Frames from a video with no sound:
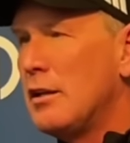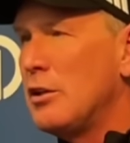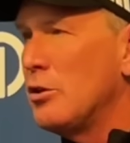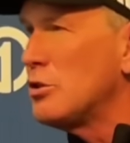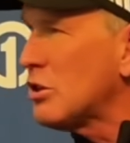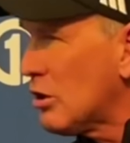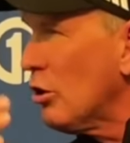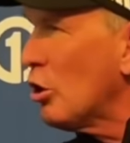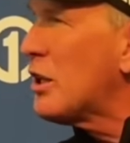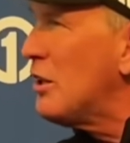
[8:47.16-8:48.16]
you know, just the
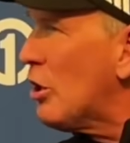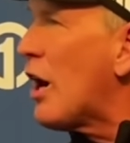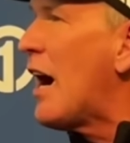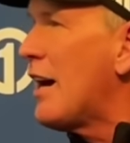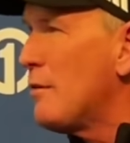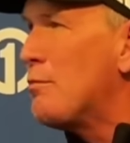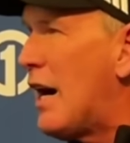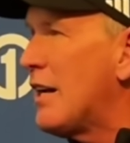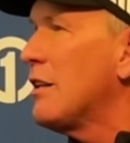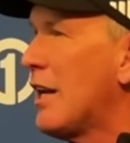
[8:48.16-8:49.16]
look in their eye and
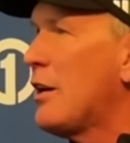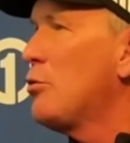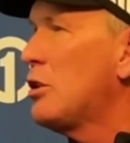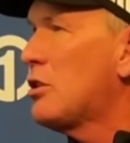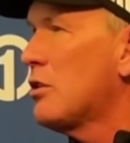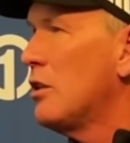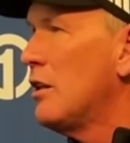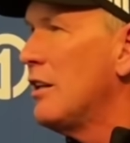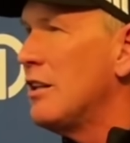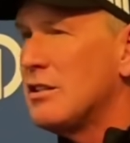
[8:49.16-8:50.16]
body language
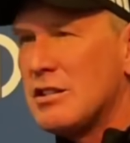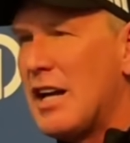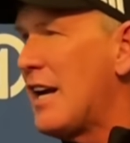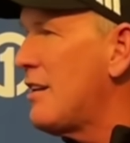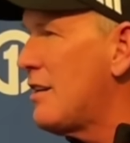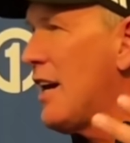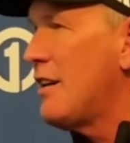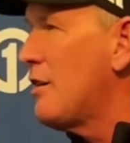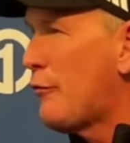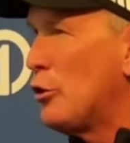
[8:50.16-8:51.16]
is night and day
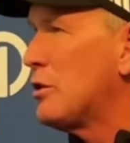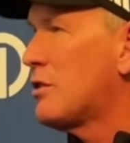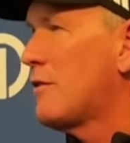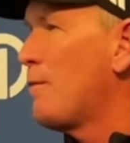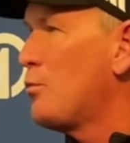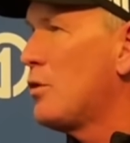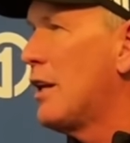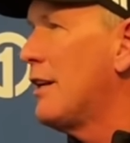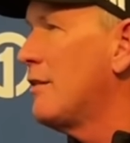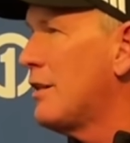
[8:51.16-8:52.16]
difference
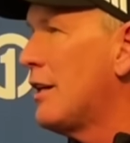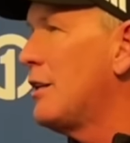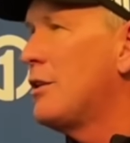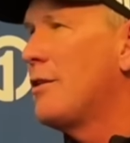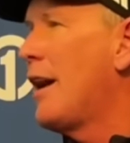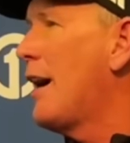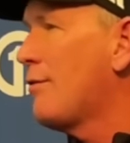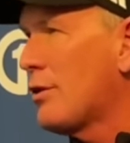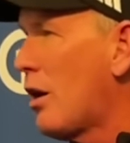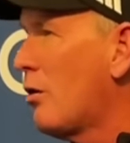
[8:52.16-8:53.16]
than a year and a
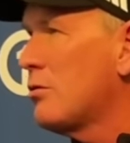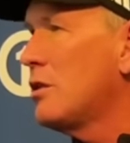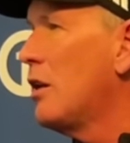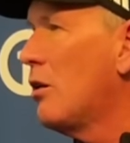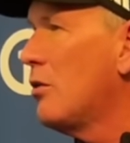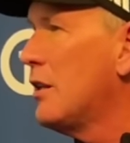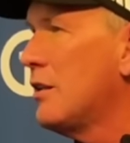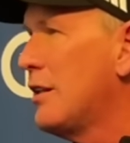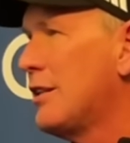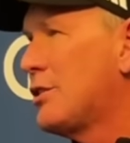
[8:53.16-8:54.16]
half ago. You know,
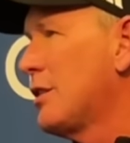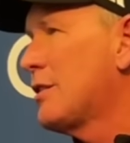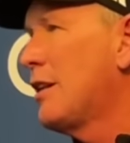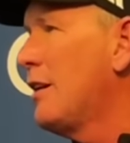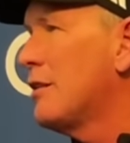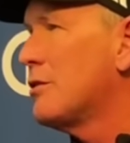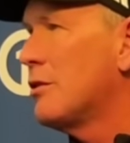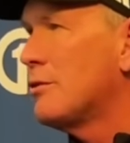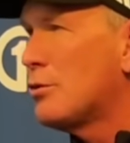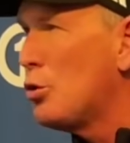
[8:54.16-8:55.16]
it just is,
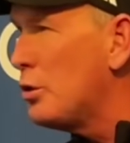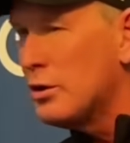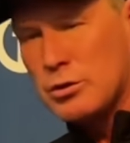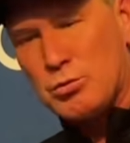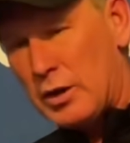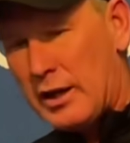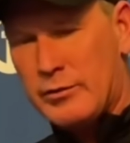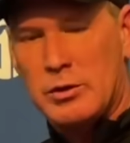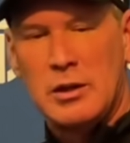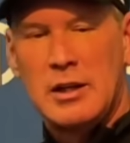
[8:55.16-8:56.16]
or 2 years,
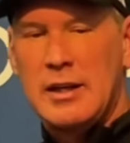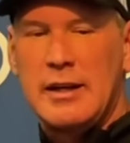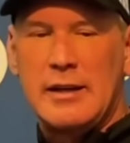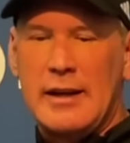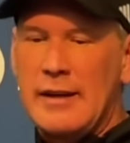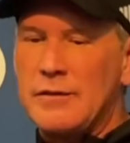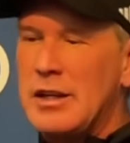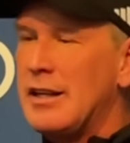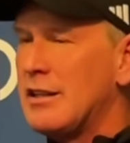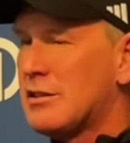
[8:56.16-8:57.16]
whatever. And
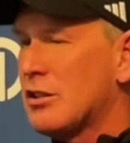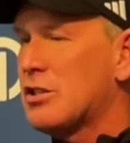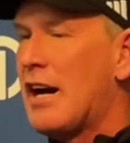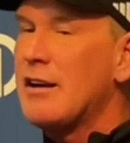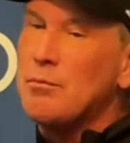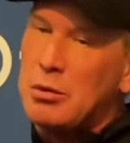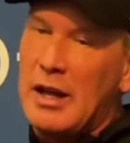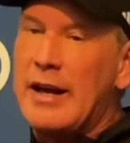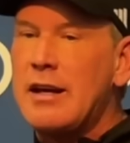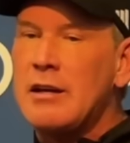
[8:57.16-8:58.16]
it's a sign of
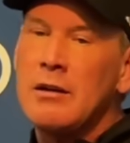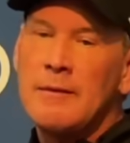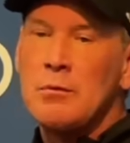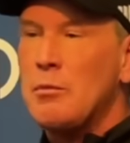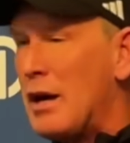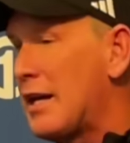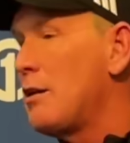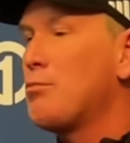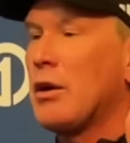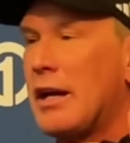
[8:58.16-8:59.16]
playing,
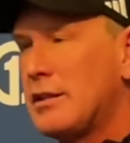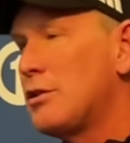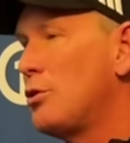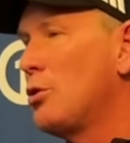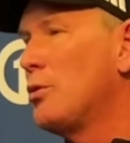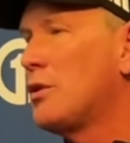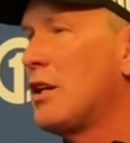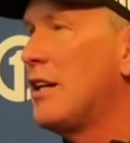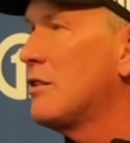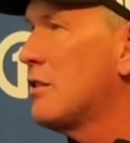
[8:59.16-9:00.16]
making plays and doing
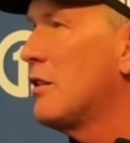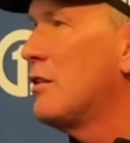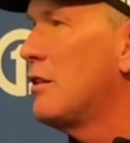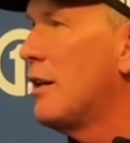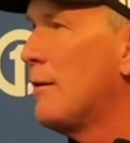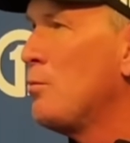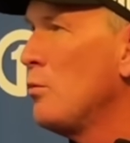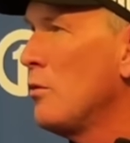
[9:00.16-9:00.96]
things. And